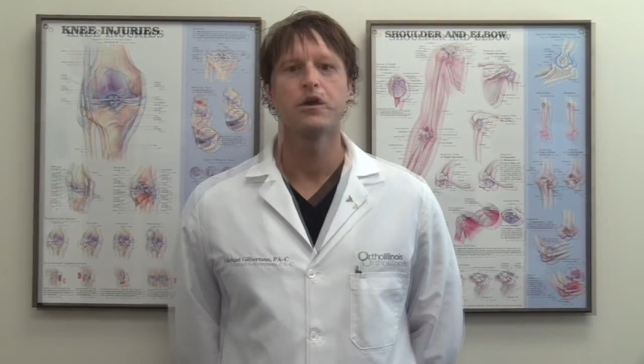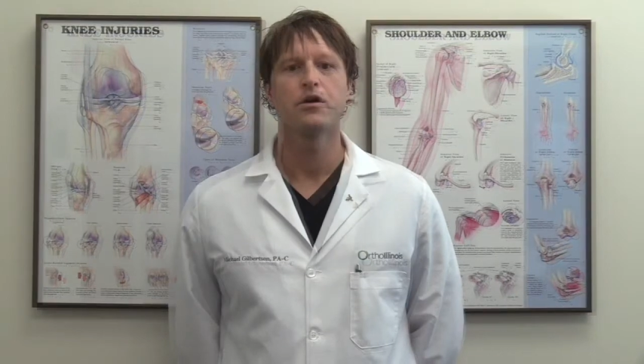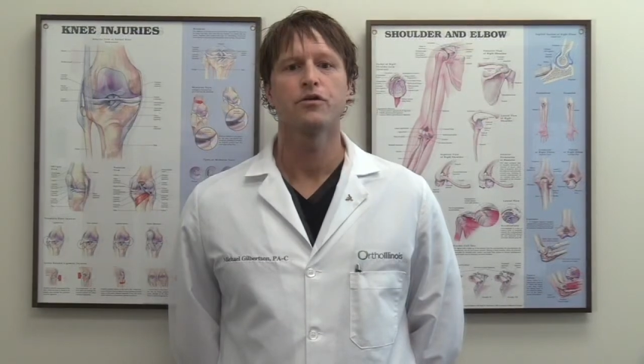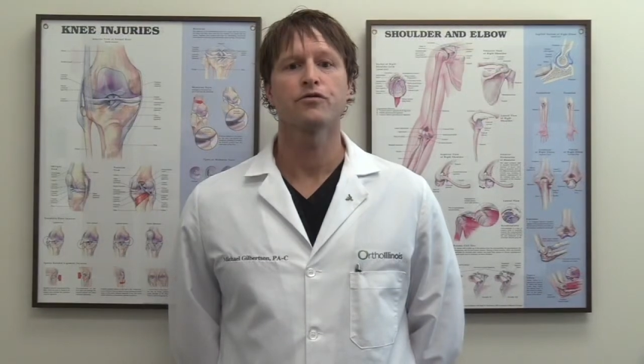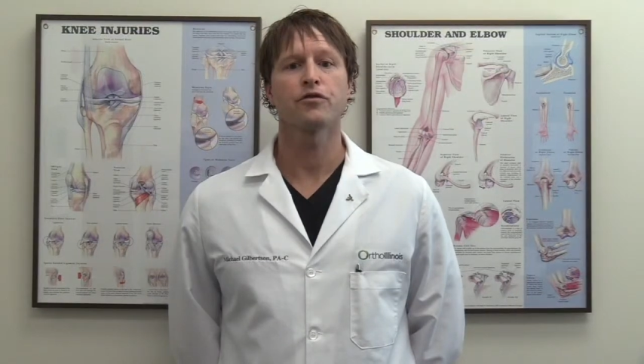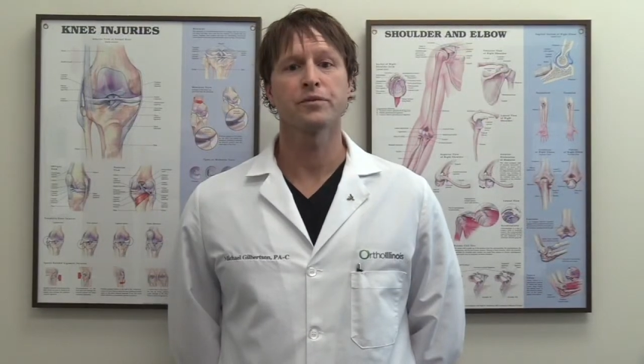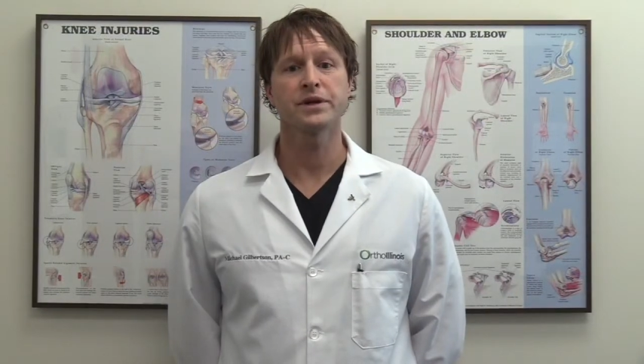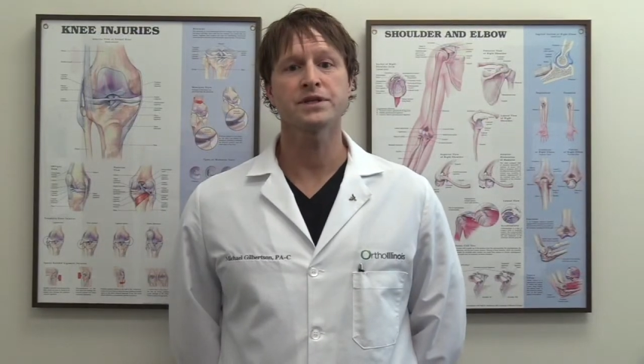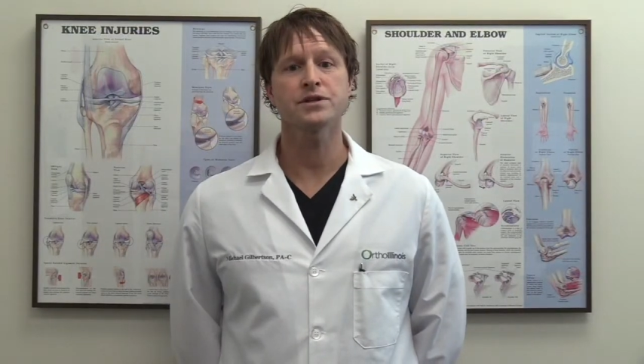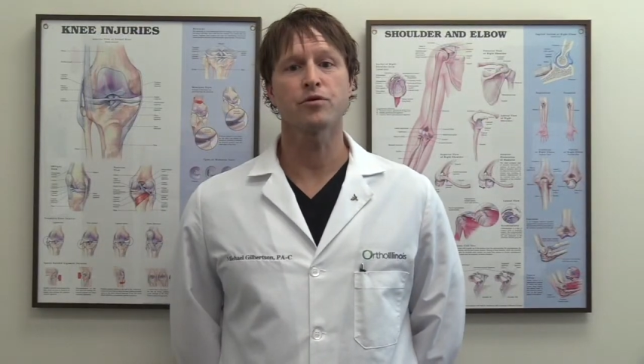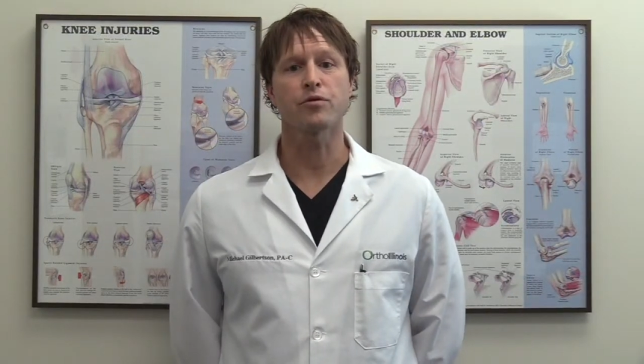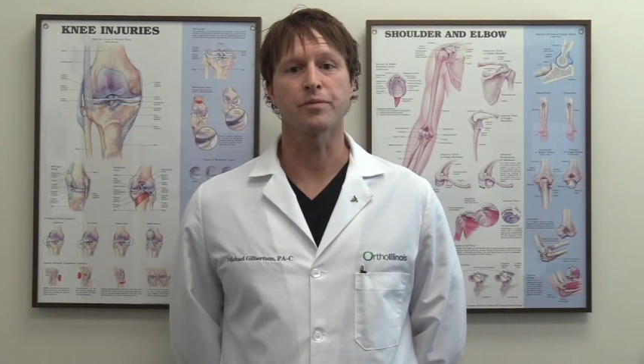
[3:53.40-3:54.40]
For
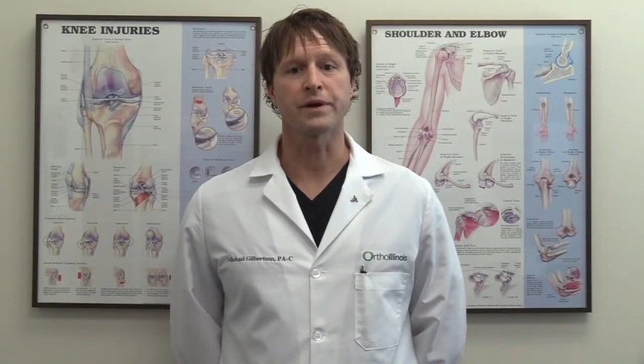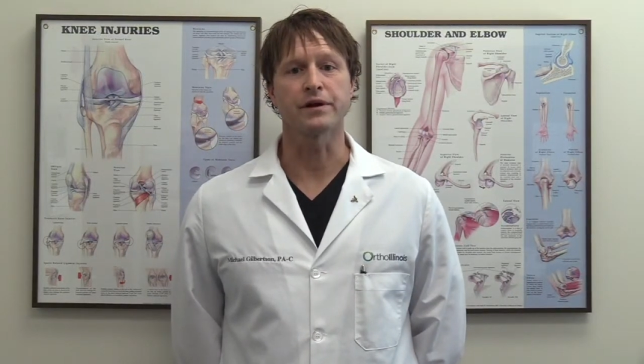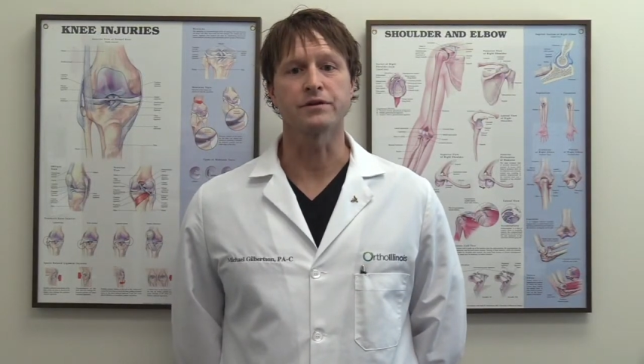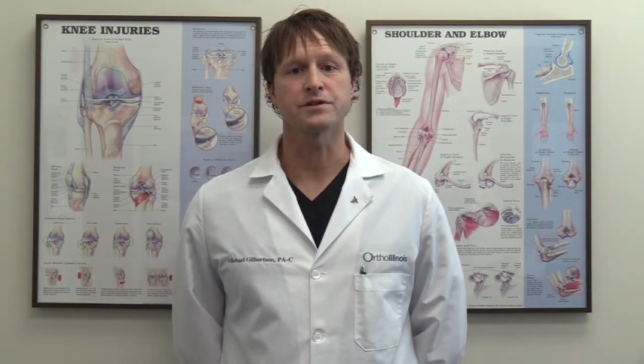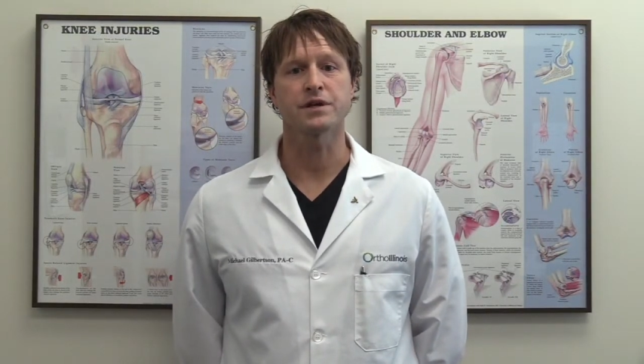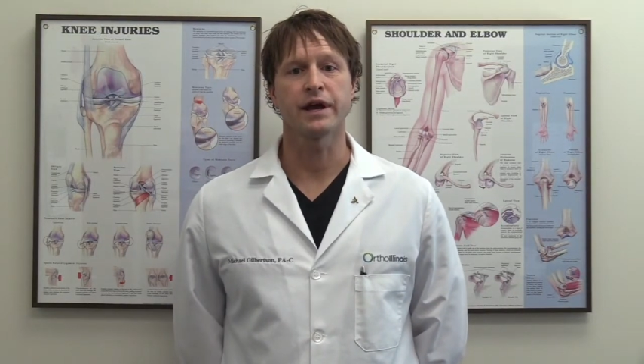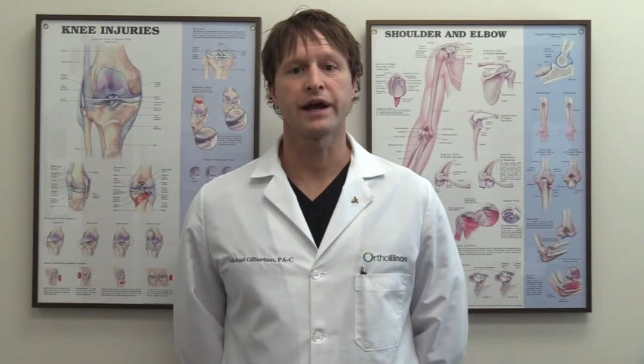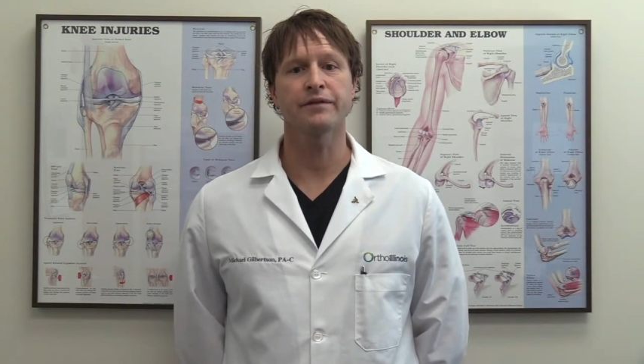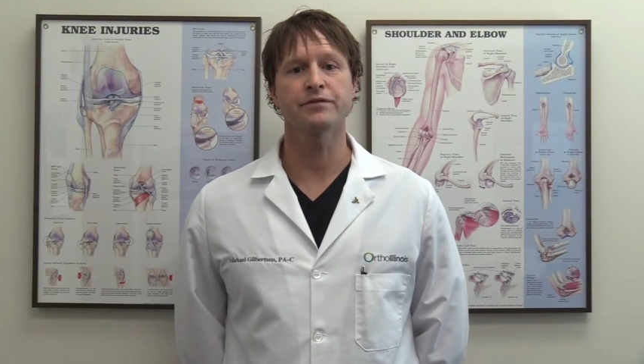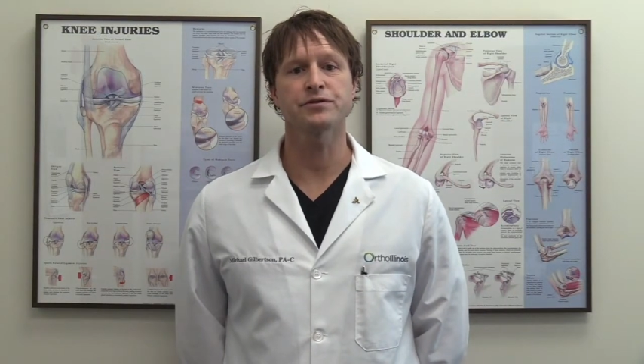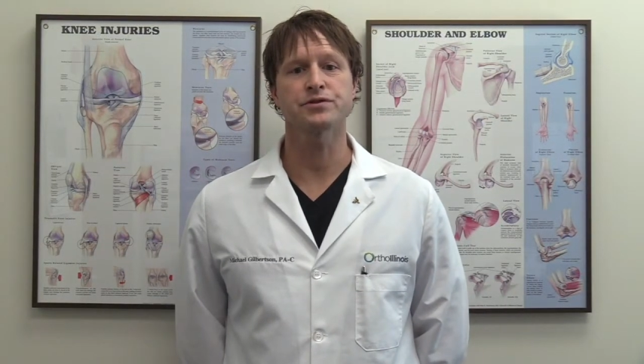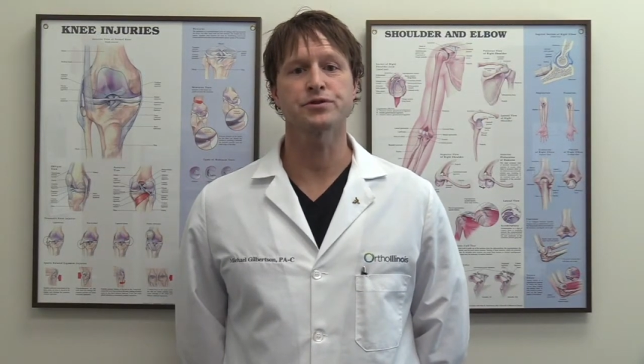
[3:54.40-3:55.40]
meniscal repairs,
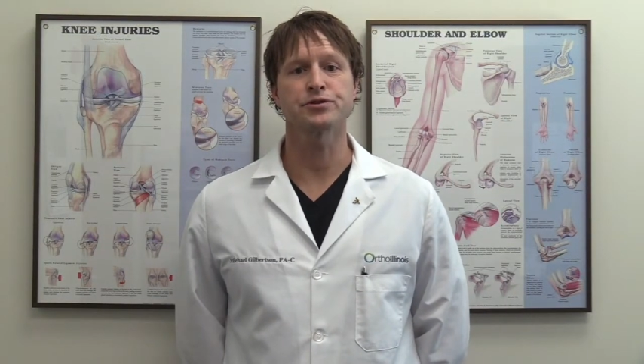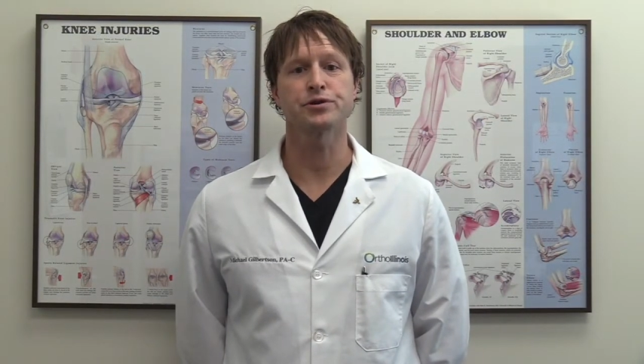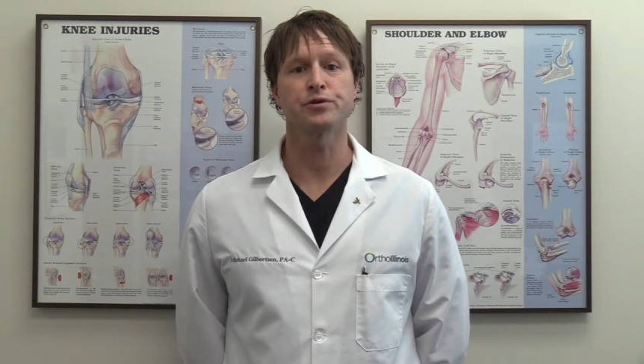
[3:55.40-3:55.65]
after surgery